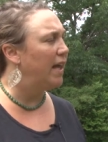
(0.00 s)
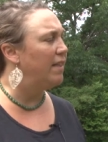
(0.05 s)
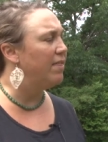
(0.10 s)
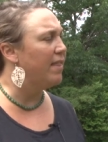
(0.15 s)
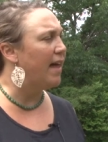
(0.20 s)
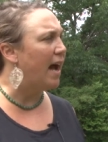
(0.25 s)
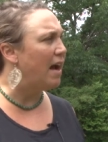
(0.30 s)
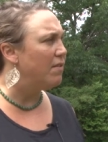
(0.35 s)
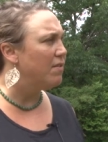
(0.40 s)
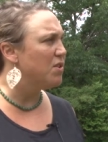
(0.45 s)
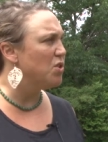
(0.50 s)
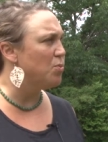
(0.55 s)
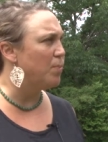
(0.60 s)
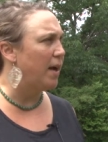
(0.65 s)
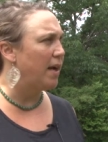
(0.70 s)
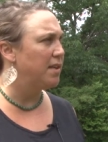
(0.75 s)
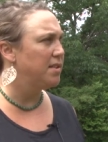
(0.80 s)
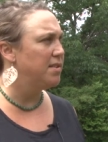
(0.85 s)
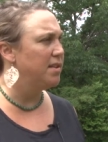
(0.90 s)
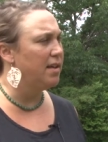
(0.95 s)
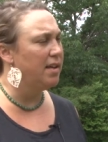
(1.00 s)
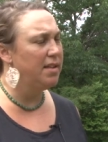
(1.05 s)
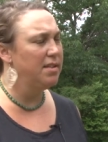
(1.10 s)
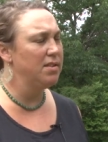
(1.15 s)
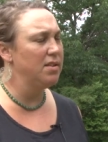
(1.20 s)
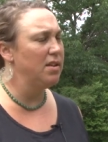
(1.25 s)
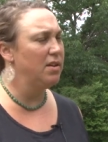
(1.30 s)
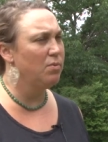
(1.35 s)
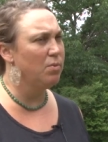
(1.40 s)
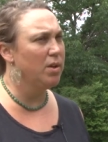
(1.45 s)
in that respect, it,
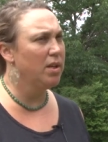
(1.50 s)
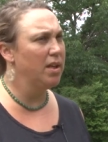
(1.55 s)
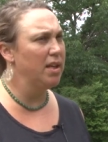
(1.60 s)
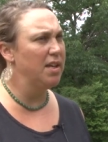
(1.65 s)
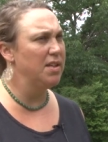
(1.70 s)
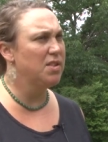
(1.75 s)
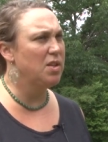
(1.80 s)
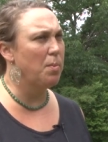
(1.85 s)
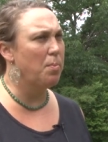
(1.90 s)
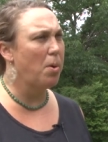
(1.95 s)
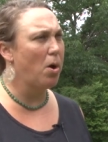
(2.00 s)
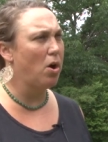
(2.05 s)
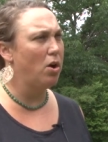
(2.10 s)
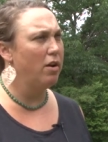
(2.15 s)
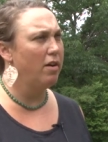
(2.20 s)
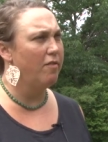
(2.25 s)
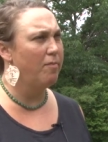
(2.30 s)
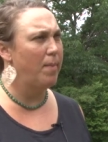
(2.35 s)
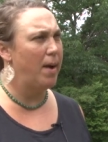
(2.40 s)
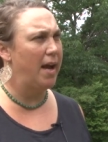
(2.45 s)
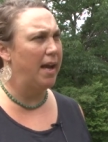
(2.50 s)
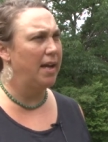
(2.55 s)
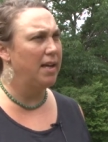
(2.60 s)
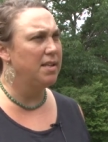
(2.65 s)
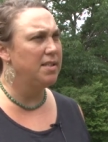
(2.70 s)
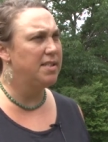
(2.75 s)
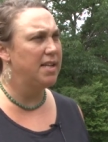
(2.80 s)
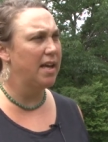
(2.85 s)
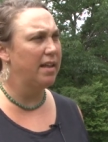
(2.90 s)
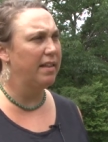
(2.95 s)
it really is a part of
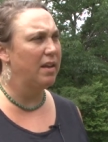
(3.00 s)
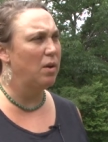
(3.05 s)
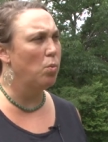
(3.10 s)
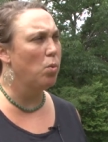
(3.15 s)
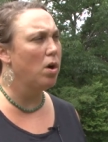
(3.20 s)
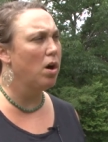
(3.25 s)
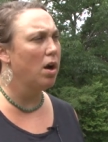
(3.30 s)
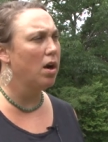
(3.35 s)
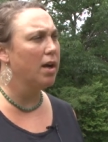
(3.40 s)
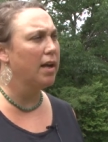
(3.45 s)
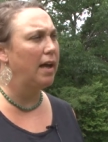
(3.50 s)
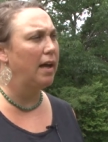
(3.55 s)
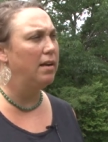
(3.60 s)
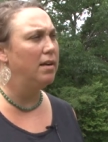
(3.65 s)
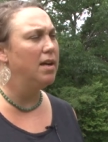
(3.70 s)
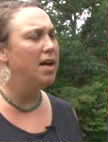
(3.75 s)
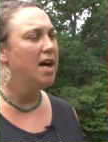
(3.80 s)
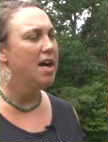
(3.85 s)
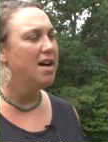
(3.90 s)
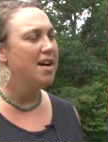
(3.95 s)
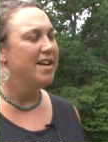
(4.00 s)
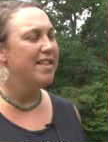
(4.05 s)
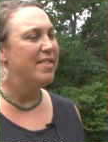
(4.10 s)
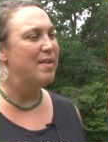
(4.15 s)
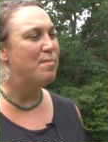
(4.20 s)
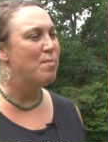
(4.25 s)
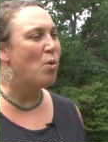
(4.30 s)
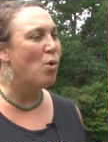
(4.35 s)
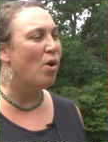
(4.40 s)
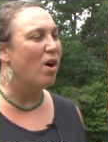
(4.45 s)
my daily work. And
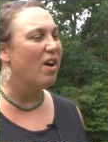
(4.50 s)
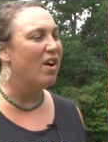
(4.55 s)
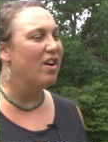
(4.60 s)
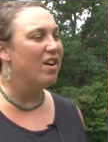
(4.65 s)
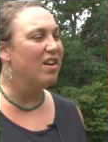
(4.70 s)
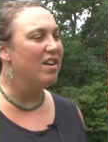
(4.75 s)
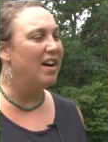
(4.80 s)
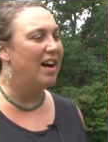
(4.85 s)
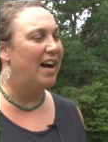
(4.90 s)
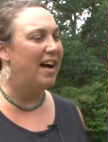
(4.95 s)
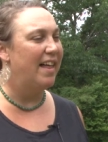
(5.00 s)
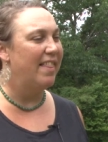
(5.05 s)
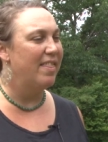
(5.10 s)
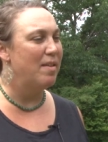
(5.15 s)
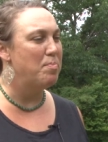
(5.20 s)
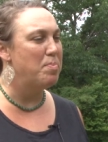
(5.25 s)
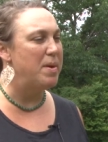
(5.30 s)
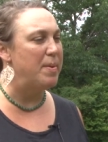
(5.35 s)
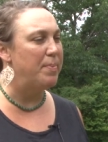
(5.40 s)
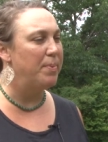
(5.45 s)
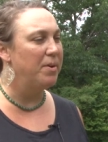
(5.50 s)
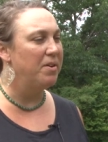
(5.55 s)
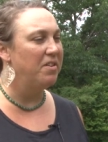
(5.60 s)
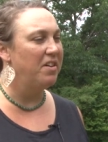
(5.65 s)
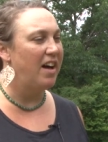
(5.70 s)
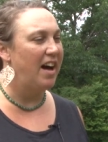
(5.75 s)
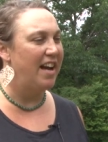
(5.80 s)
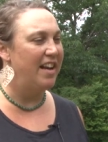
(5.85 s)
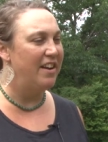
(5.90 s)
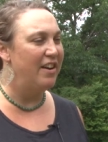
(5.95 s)
the more uh, the
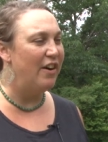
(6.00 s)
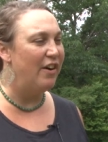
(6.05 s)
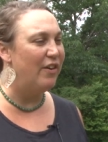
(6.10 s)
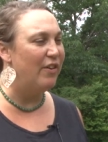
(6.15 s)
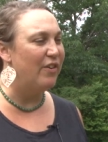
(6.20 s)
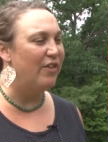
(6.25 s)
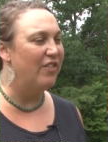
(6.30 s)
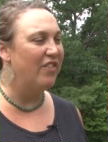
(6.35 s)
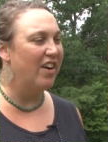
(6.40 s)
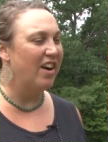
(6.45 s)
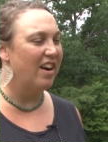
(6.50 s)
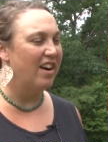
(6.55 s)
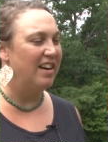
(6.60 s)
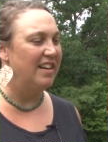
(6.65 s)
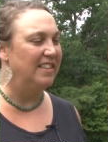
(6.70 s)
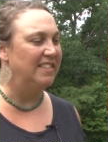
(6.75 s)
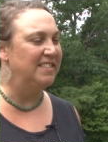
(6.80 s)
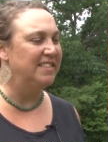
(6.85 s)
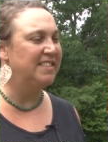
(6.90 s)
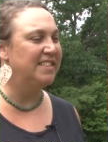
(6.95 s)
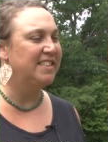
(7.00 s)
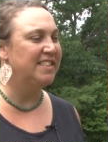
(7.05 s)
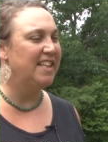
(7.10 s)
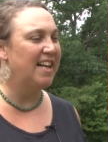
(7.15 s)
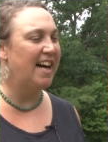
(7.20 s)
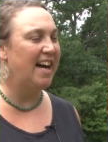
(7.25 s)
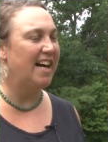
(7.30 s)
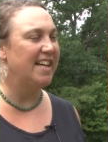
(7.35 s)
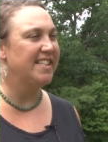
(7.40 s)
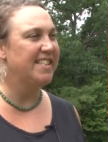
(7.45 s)
people I know who are
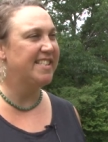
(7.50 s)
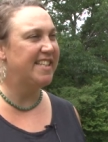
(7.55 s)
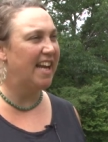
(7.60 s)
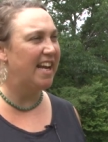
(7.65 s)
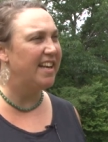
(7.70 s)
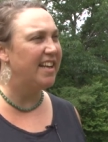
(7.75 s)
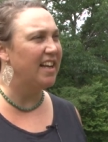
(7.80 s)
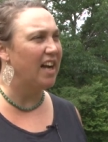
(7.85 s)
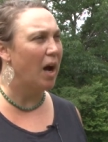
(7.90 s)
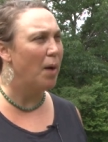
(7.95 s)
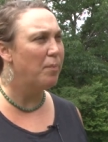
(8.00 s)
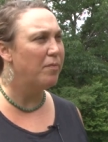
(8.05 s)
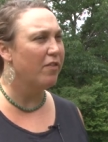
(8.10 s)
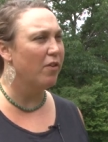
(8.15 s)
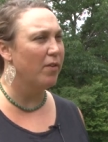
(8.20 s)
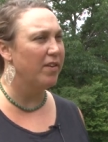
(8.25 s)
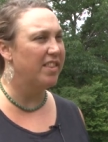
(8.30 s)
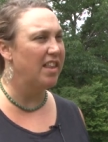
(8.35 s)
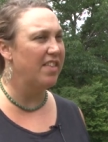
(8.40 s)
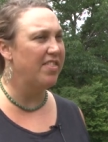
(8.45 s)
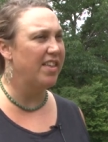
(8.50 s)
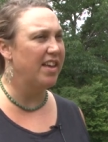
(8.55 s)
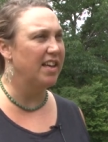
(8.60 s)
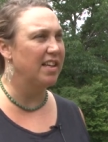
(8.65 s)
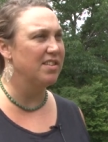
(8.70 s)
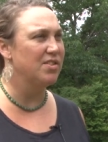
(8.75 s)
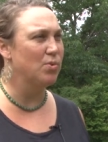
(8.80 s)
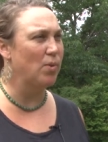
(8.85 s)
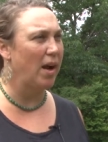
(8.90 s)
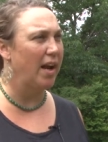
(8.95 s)
uh, standing up for what they think
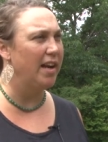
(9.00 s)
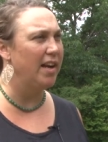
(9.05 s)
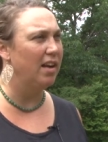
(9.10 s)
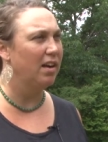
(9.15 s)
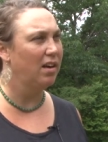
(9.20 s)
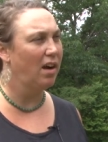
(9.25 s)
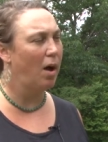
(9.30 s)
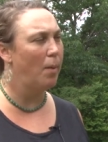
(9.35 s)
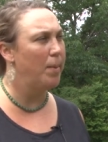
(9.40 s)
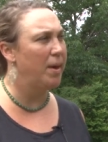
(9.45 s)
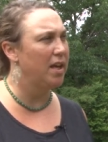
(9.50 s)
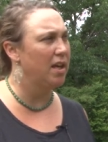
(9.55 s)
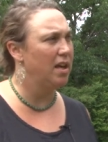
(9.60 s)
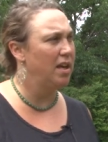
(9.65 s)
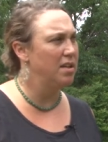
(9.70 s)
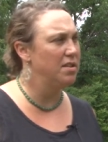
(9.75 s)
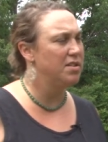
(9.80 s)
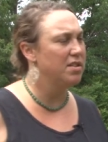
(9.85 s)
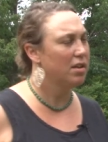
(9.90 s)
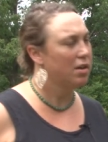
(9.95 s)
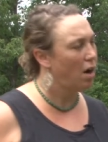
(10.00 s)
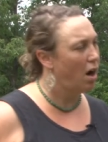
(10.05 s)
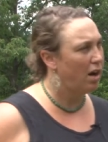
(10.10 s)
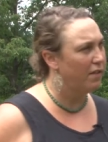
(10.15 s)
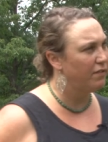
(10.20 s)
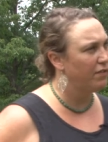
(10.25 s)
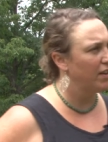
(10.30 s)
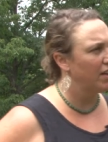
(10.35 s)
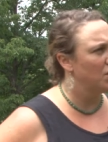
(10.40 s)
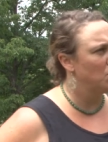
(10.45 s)
is right and coming into
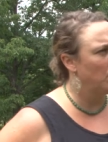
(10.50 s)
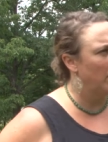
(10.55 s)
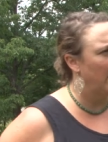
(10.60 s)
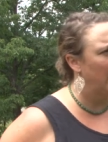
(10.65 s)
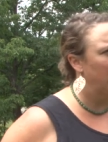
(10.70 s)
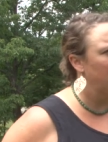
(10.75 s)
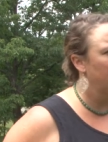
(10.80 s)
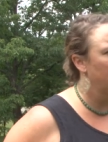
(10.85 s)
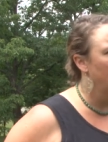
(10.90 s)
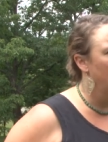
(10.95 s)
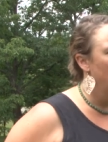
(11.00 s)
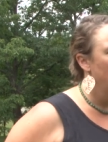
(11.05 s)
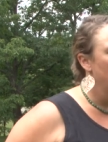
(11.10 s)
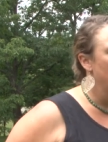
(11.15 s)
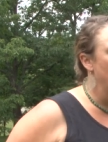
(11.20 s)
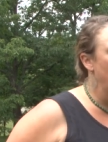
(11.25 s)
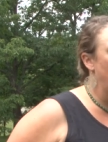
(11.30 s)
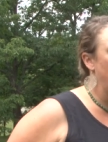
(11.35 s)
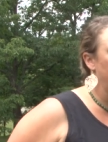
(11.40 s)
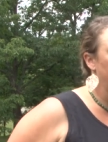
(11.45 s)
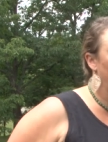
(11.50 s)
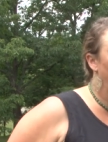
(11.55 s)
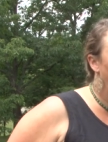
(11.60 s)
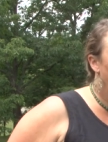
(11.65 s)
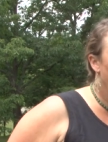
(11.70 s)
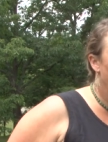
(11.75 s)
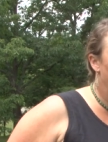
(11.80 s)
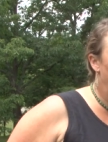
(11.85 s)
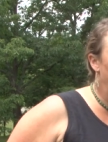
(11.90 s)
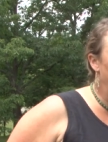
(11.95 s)
conflict with uh, the
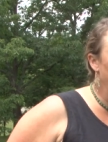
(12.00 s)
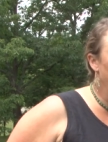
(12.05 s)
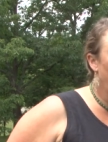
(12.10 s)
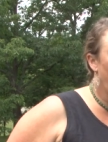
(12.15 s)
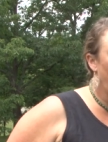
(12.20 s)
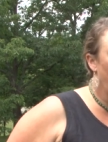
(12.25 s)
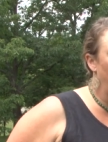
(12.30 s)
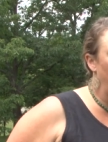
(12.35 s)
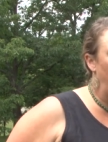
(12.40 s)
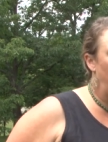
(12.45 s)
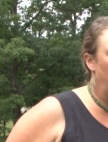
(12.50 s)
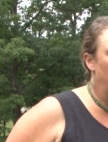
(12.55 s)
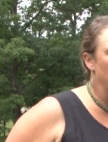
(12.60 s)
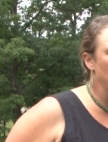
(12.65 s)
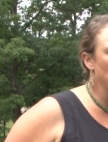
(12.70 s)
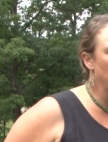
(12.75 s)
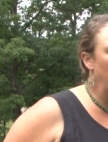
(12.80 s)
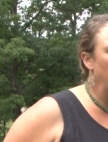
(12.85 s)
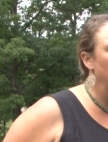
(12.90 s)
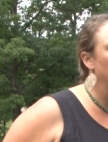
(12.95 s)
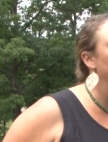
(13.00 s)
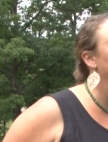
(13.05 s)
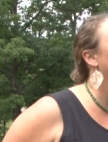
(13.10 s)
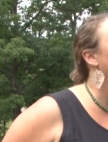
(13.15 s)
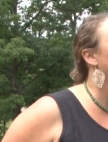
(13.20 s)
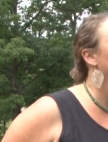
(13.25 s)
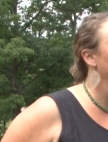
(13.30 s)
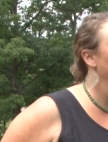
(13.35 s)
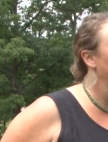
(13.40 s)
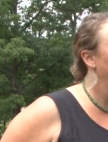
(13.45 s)
government on that respect, the
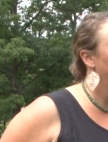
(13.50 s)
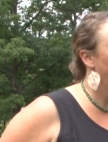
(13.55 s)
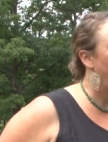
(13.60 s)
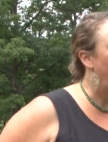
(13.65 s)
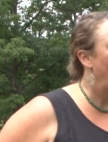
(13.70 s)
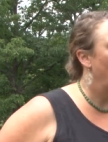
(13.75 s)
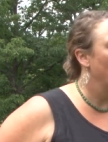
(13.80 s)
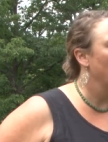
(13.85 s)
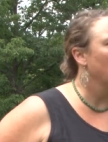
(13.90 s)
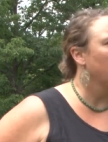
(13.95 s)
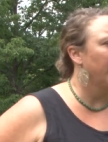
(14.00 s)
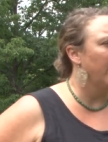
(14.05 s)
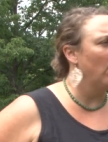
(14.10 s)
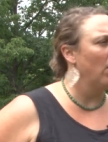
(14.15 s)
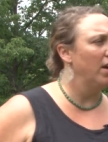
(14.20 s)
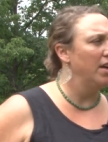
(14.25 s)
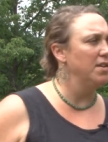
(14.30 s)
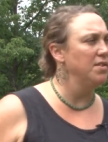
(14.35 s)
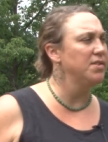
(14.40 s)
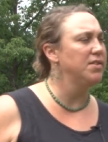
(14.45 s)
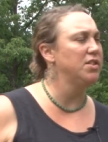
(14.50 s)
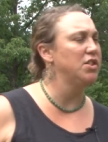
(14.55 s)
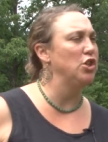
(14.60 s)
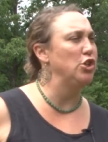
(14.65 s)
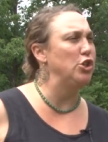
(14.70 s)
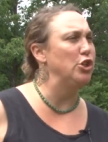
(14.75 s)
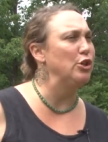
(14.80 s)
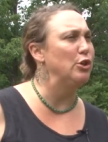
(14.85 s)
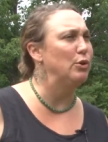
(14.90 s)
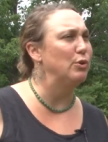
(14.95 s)
more of that work there is to
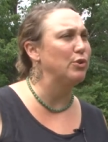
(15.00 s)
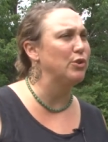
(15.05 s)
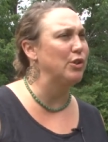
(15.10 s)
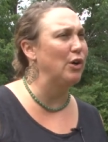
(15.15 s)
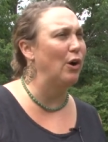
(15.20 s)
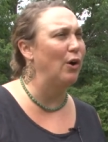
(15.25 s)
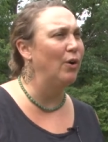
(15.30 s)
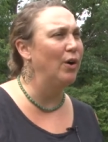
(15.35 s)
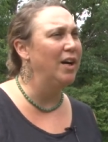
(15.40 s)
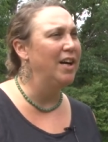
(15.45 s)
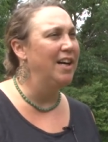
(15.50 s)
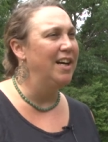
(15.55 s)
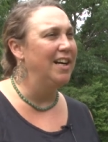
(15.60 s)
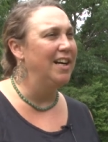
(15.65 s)
do. So